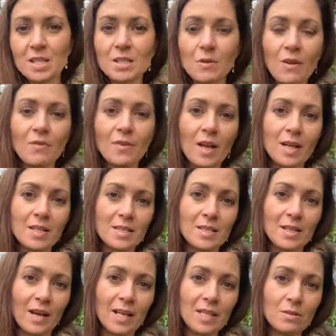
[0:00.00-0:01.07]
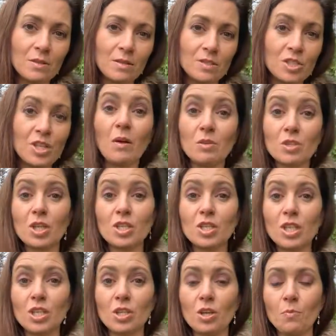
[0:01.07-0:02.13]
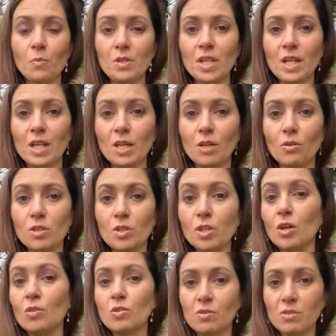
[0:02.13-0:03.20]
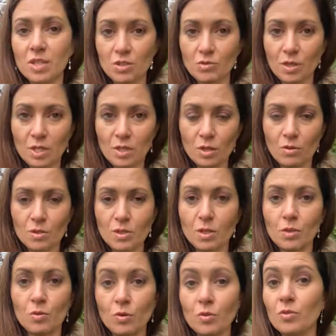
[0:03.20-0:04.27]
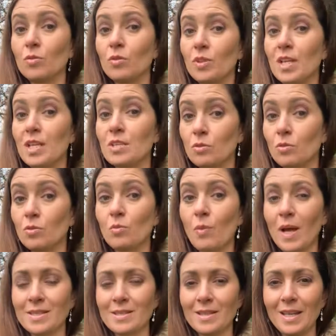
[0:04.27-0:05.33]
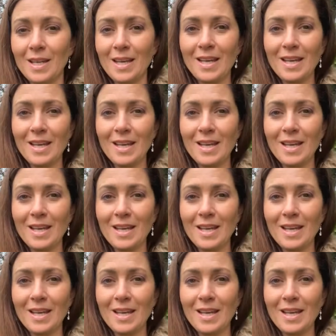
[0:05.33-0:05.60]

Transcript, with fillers: So overnight tonight, showers continue, particularly across coastal districts across the north, northeast, northwest,